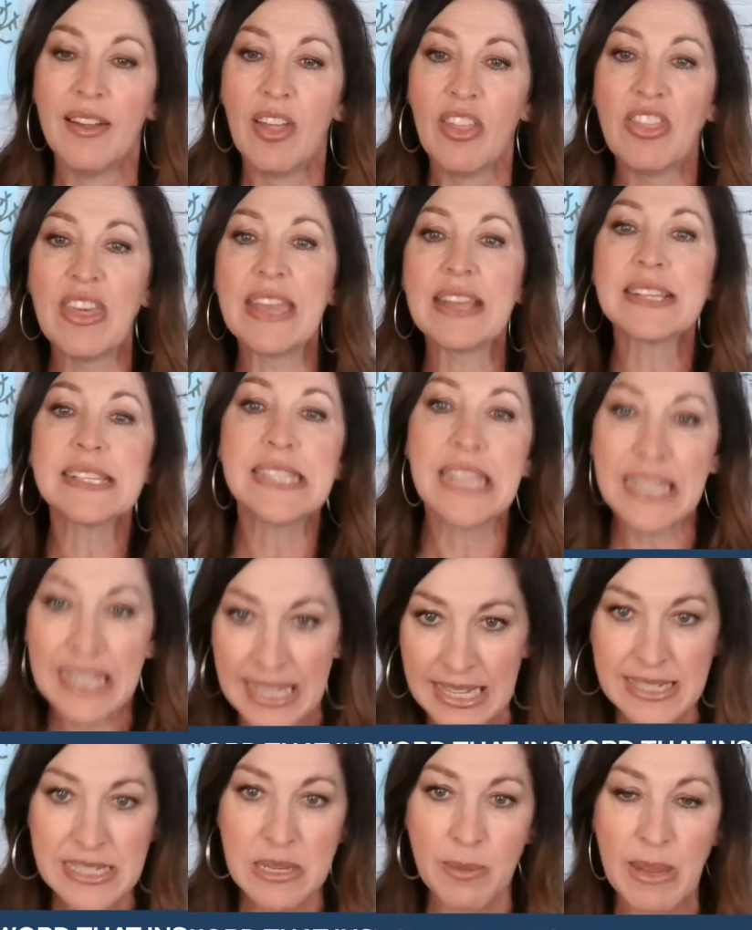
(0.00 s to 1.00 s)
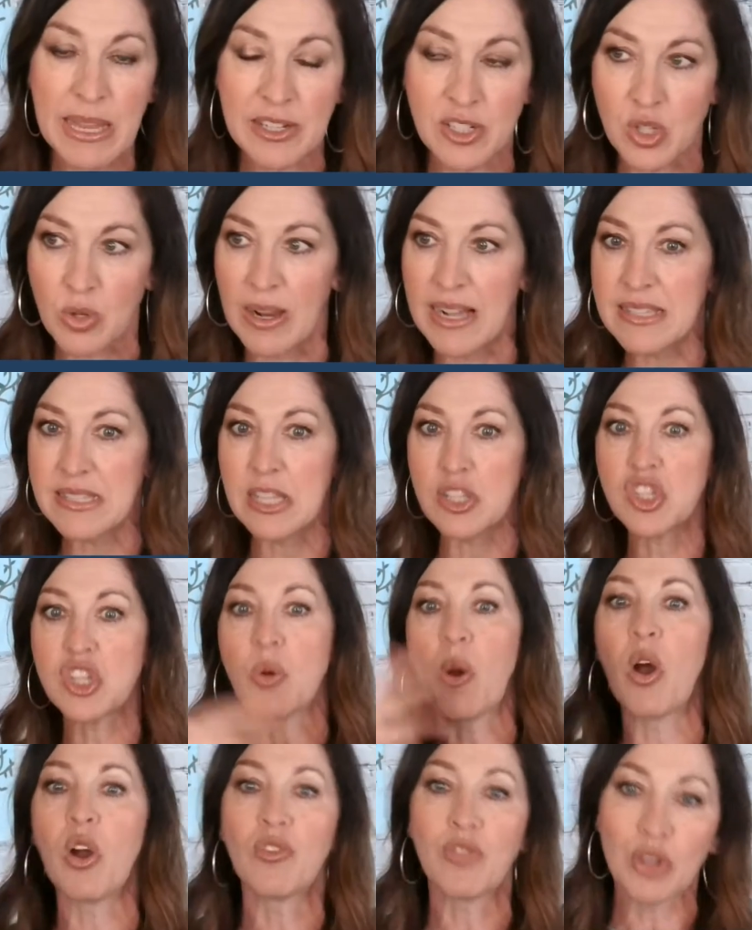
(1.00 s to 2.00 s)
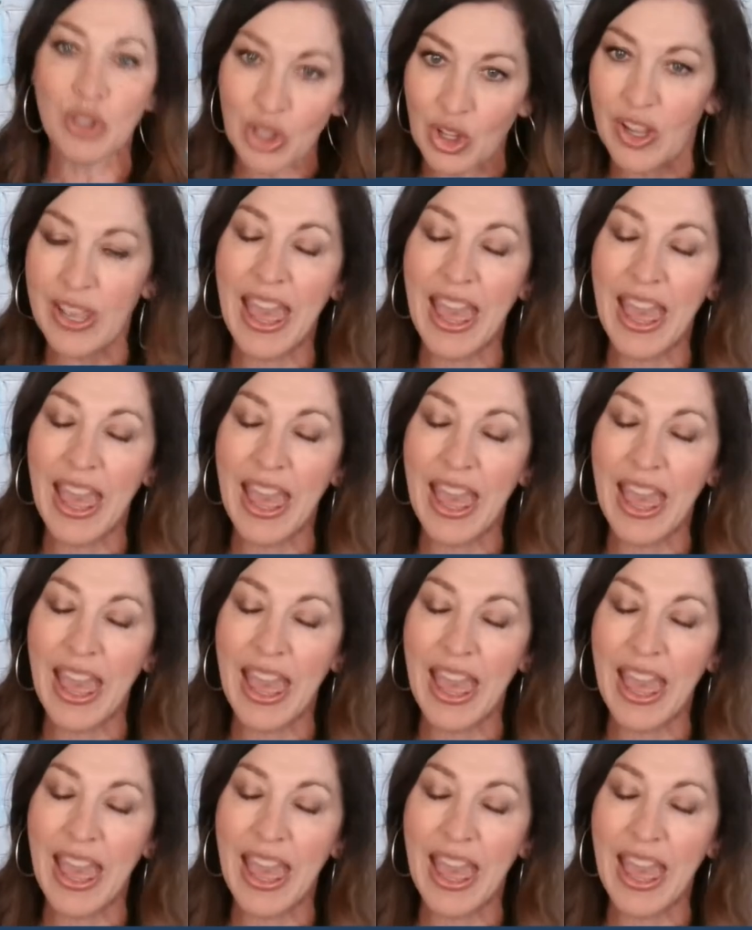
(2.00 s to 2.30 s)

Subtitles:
things that need to be addressed, that you overlook